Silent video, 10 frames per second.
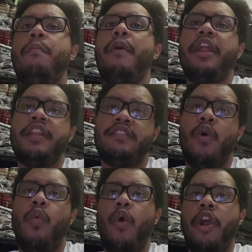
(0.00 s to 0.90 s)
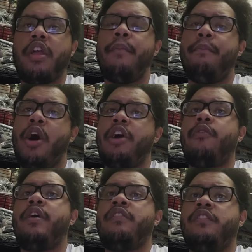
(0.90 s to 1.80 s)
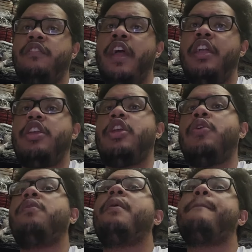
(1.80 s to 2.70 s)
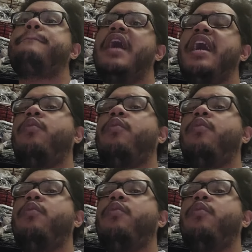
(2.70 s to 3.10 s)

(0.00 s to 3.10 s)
but it's a work in progress. Thank you. My